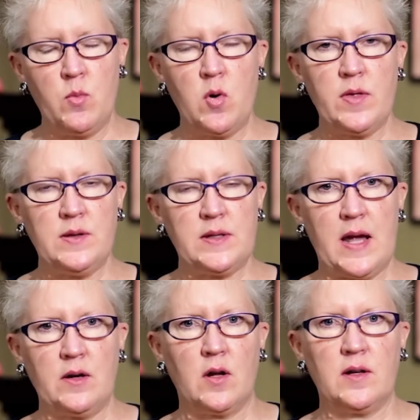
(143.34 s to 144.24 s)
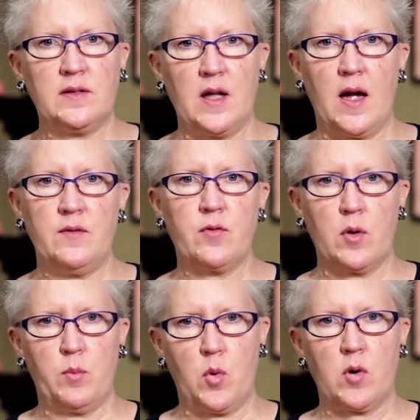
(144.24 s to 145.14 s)
more than 10 on a side
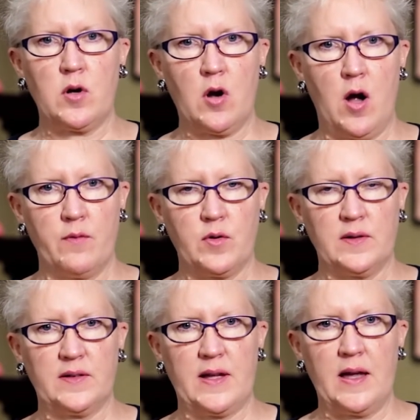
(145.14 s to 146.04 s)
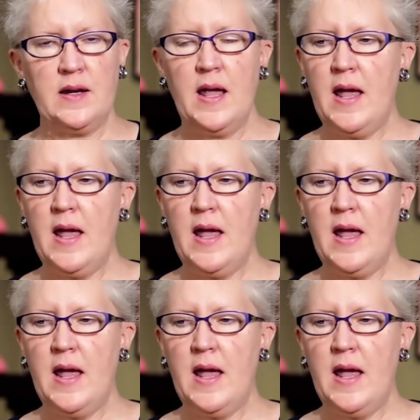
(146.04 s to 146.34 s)
for a board or conference set.